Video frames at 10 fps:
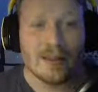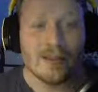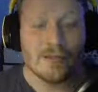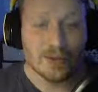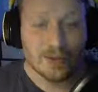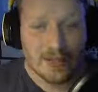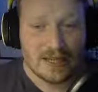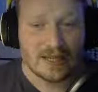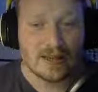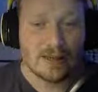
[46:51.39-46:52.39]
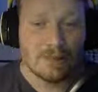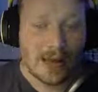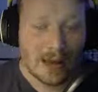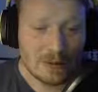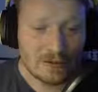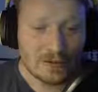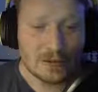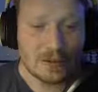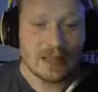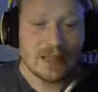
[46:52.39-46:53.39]
Unique,
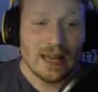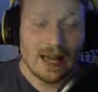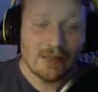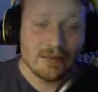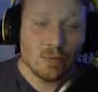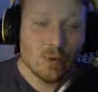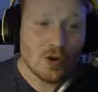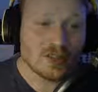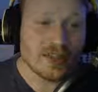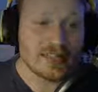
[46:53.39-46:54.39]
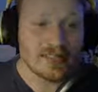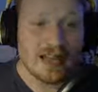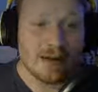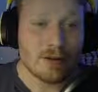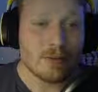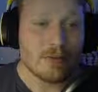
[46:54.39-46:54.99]
powerful, and worst case scenario,